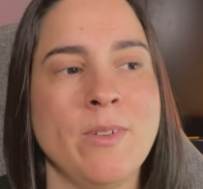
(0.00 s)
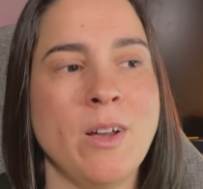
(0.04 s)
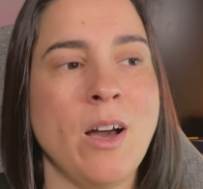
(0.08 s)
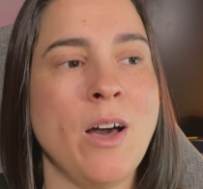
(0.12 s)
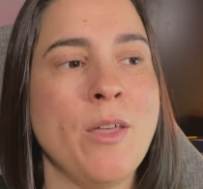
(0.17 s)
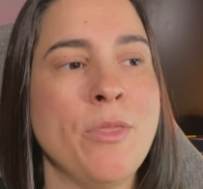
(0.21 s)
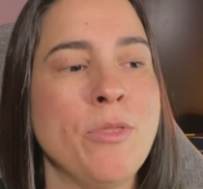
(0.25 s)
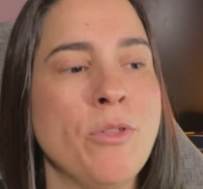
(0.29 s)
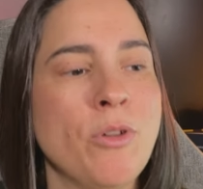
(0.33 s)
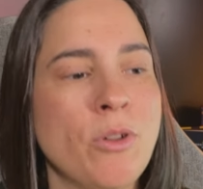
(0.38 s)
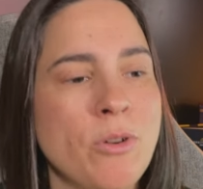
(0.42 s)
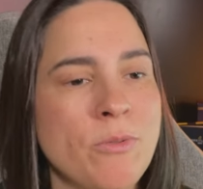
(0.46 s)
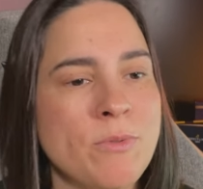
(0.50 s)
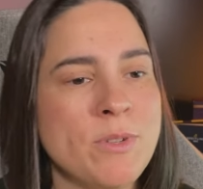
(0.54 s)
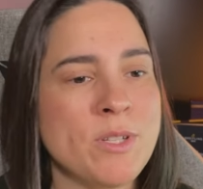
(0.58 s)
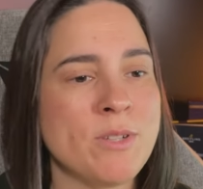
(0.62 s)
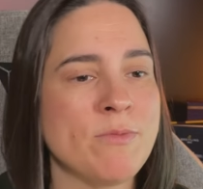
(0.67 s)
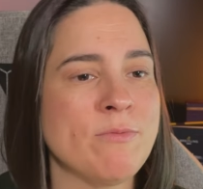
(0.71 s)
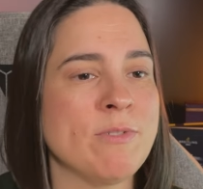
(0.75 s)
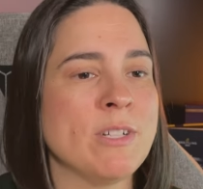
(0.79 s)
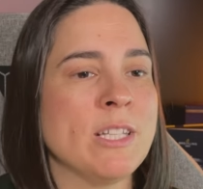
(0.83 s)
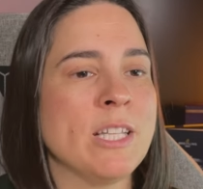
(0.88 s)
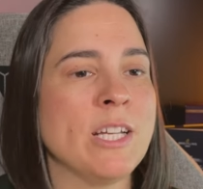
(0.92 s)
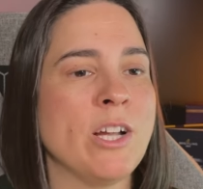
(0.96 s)
I thought it was a
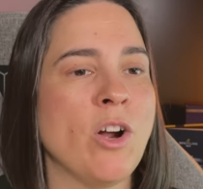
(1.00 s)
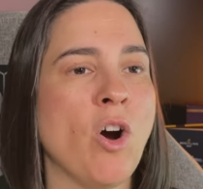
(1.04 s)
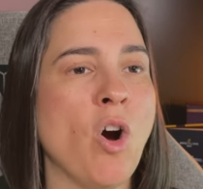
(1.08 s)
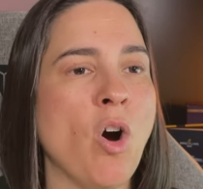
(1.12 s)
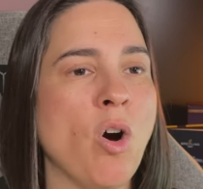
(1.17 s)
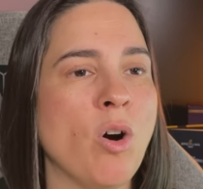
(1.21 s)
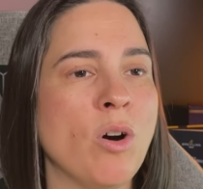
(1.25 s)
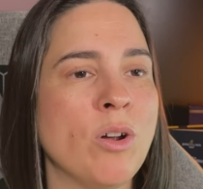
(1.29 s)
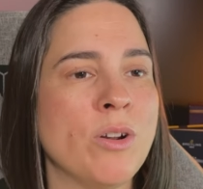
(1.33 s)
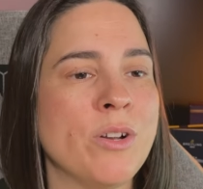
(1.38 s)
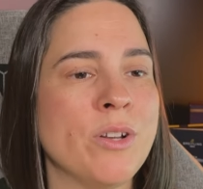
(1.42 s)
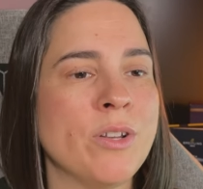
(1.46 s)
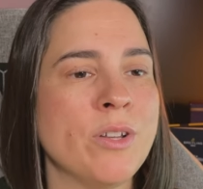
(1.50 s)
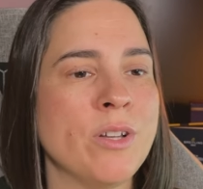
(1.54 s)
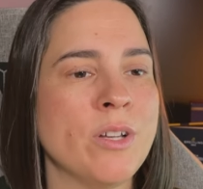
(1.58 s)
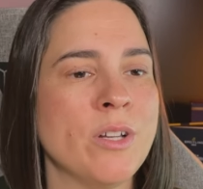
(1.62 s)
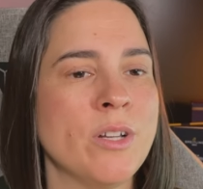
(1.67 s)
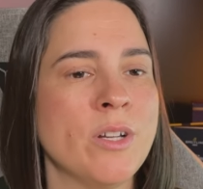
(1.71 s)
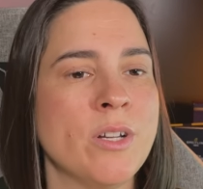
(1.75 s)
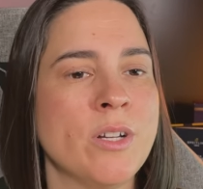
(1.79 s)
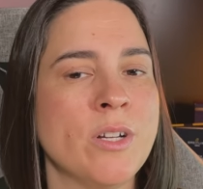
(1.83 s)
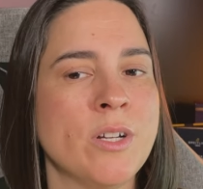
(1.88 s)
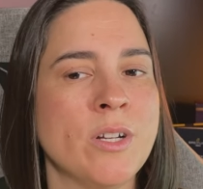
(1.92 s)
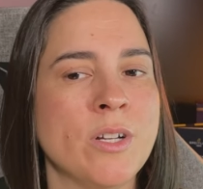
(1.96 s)
really odd
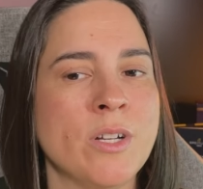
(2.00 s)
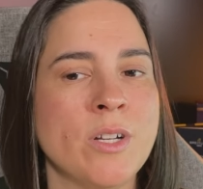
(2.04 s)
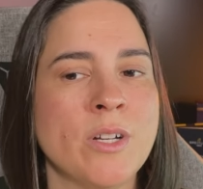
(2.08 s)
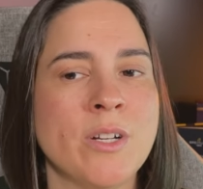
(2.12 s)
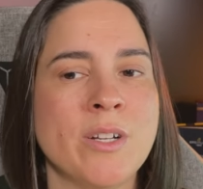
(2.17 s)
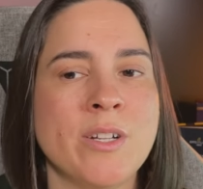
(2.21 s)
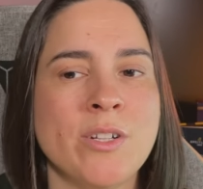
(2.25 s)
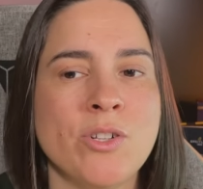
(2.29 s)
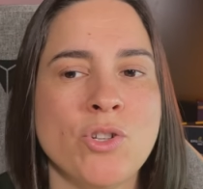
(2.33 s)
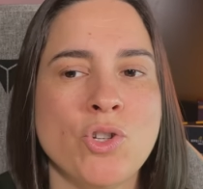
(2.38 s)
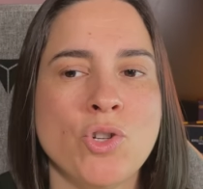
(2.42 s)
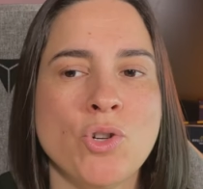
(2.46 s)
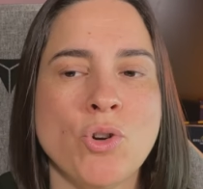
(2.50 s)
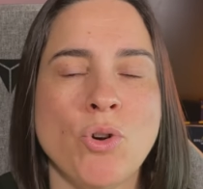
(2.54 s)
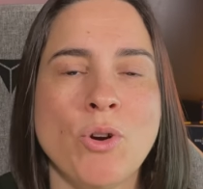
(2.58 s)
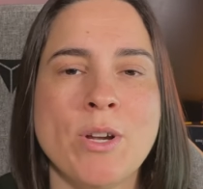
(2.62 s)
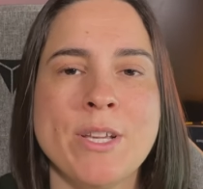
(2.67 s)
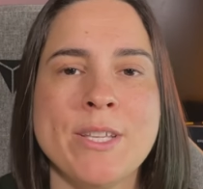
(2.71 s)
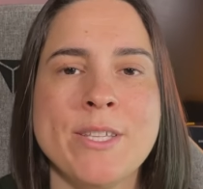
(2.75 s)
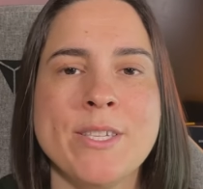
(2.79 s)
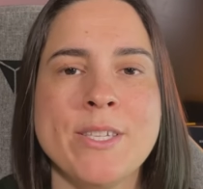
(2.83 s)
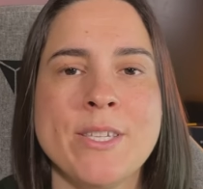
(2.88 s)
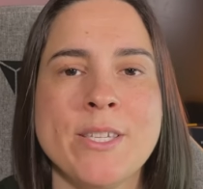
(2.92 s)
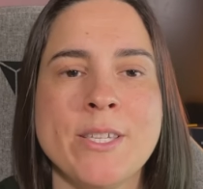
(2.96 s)

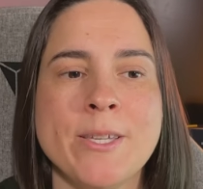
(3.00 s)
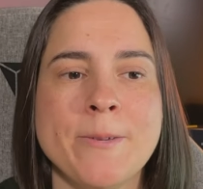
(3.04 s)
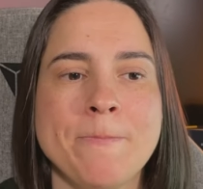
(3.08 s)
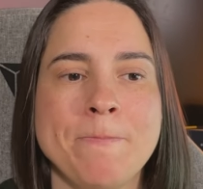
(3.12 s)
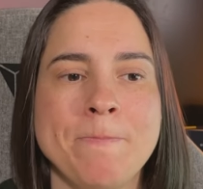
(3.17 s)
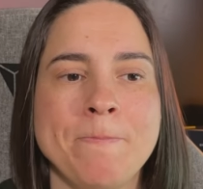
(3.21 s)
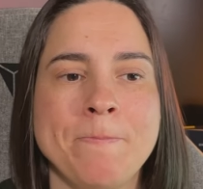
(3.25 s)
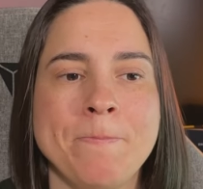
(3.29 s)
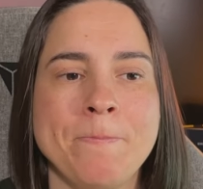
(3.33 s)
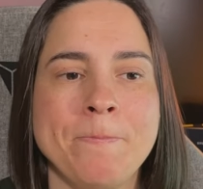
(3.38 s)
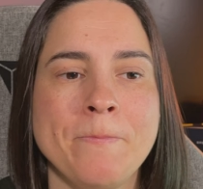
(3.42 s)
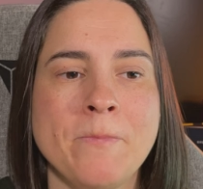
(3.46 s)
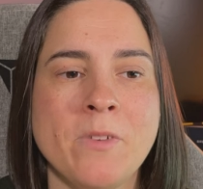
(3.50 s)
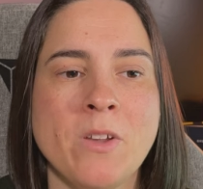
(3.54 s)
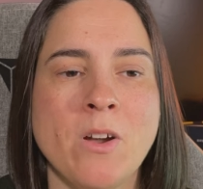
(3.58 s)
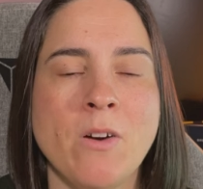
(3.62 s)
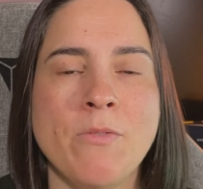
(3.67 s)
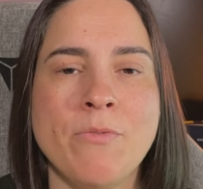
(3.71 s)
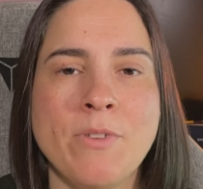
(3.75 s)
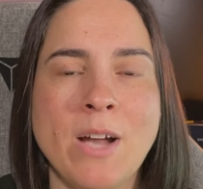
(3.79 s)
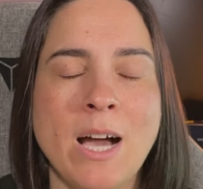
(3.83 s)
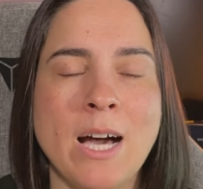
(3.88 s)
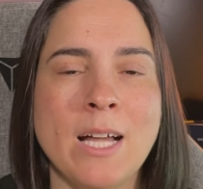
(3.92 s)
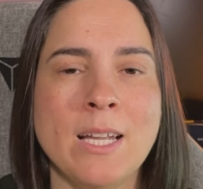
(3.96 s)
choice
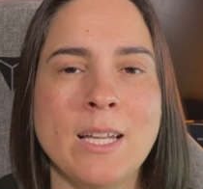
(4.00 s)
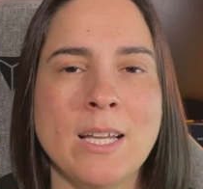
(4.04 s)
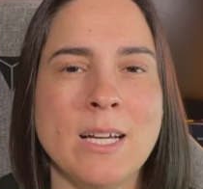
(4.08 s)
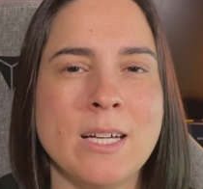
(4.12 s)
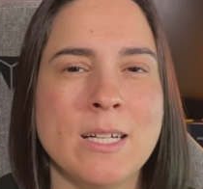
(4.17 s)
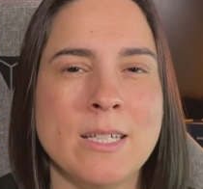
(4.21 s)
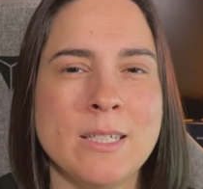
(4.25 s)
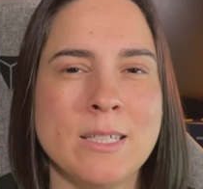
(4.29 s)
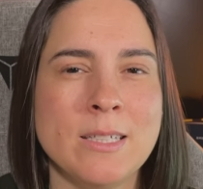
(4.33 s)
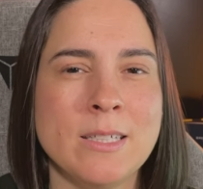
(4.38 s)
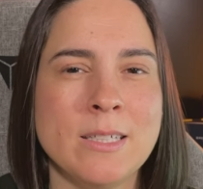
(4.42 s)
of color